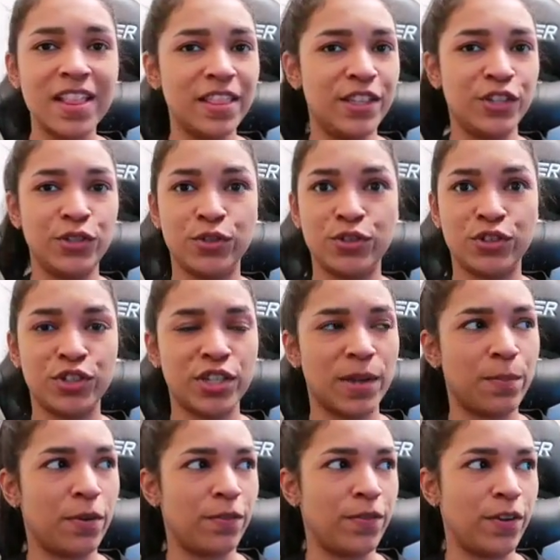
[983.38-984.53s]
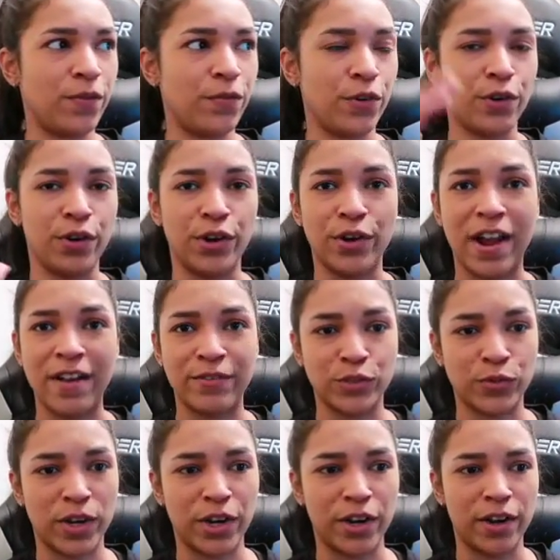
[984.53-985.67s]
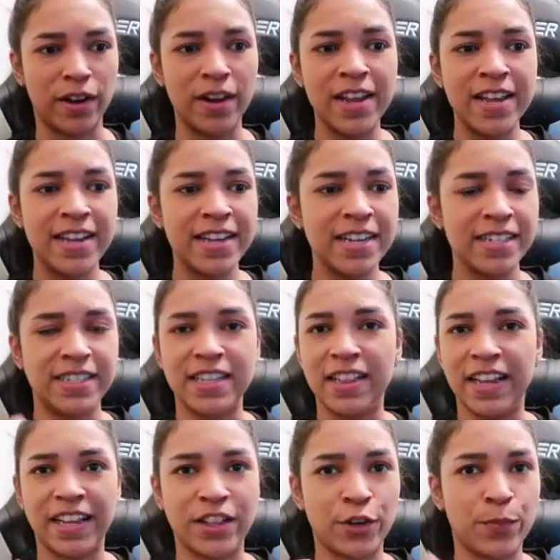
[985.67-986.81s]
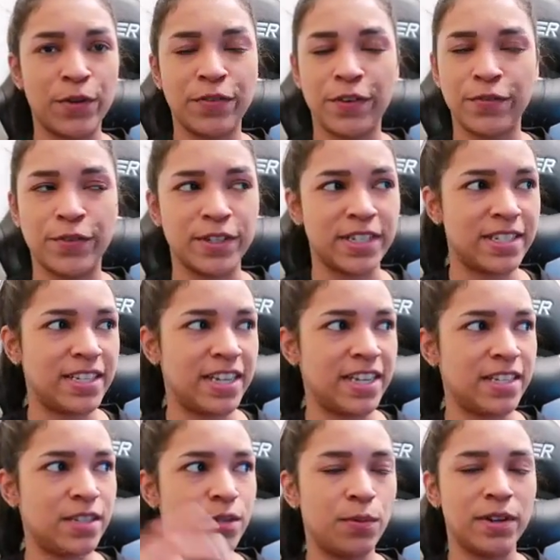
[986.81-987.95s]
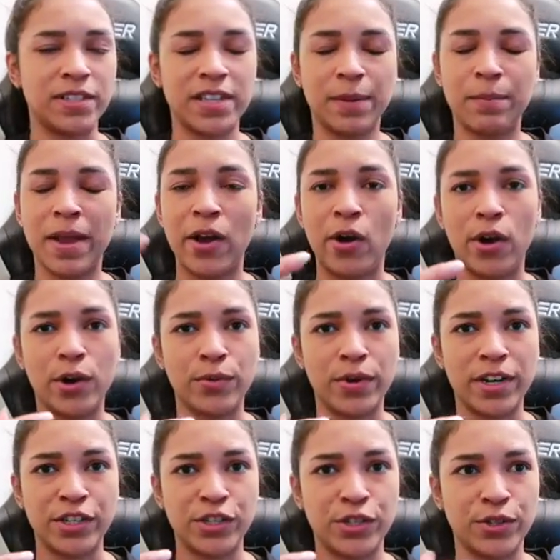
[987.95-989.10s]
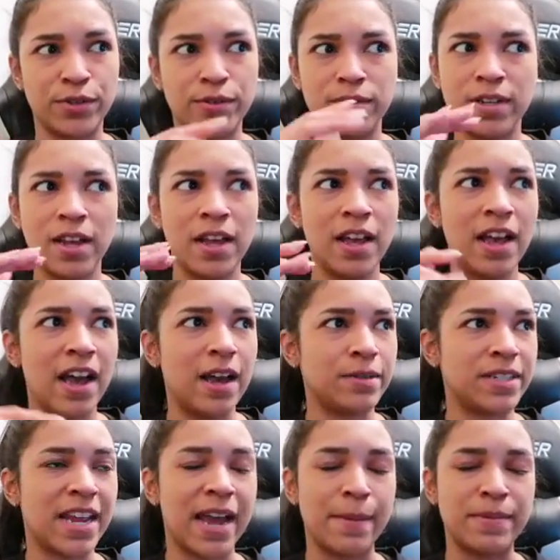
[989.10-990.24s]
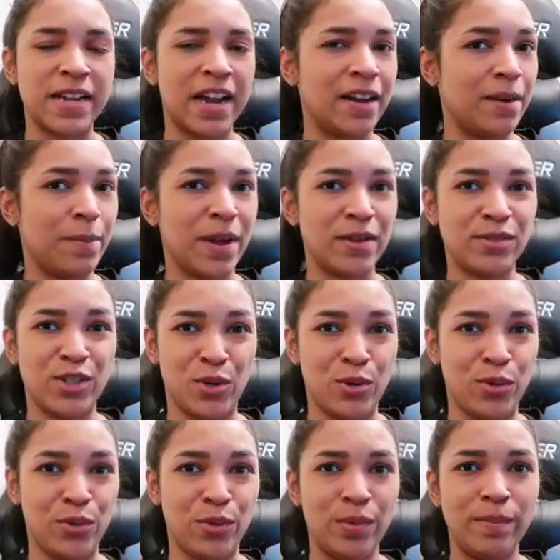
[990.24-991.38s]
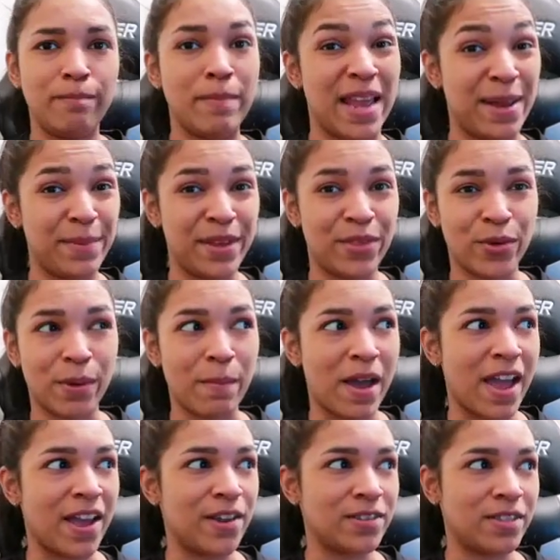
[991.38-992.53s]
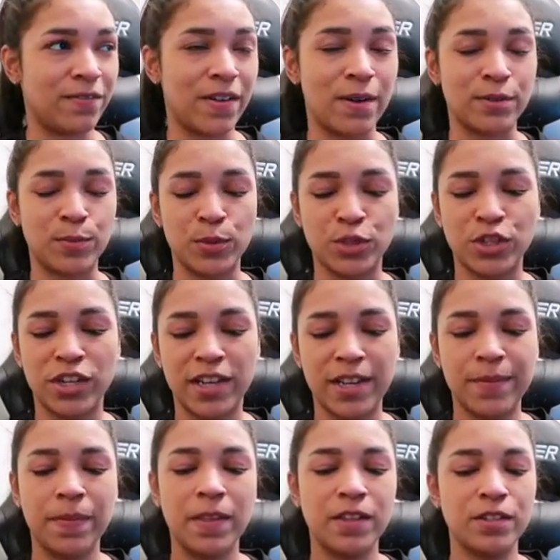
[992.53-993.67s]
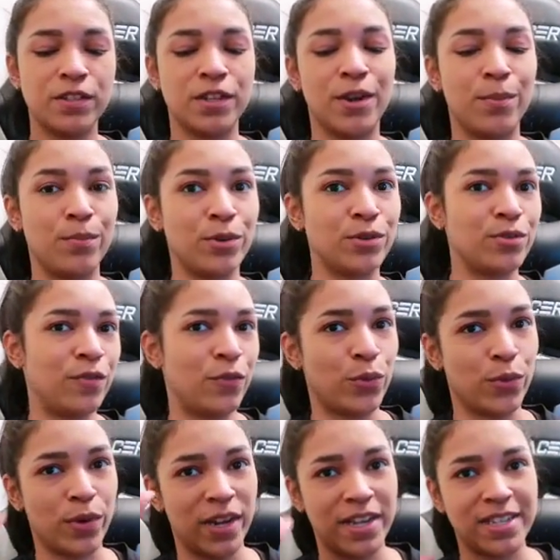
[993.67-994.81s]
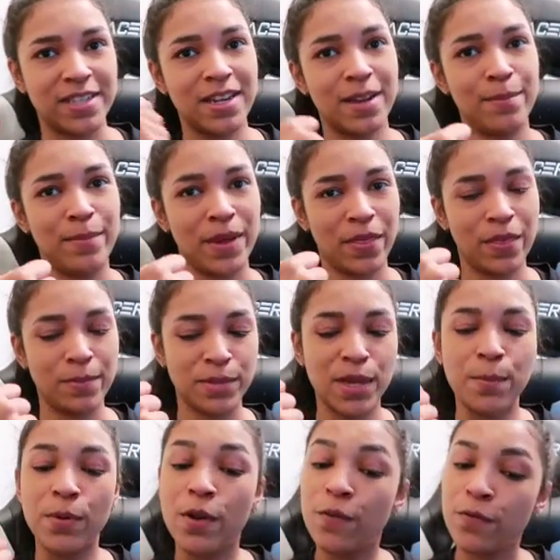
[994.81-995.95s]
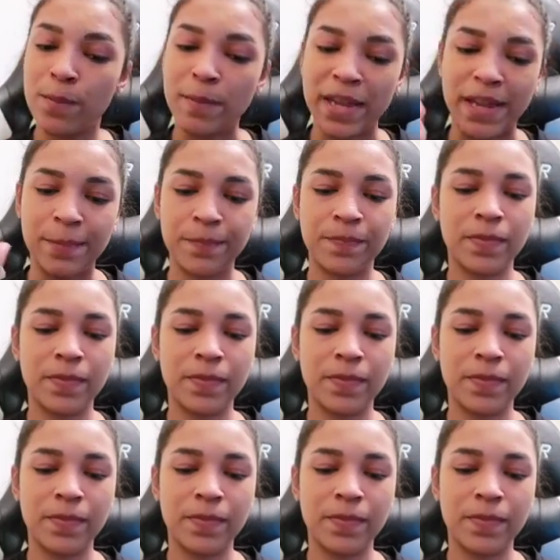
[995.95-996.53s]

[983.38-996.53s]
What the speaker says: these shoes are just like perfect for your average runner. Like, they're perfect for distance, whereas like my on running shoes, I was capped out at about 2, maybe 3 miles if I was pushing it. So Brooks Revel 3s, big thumbs up from me.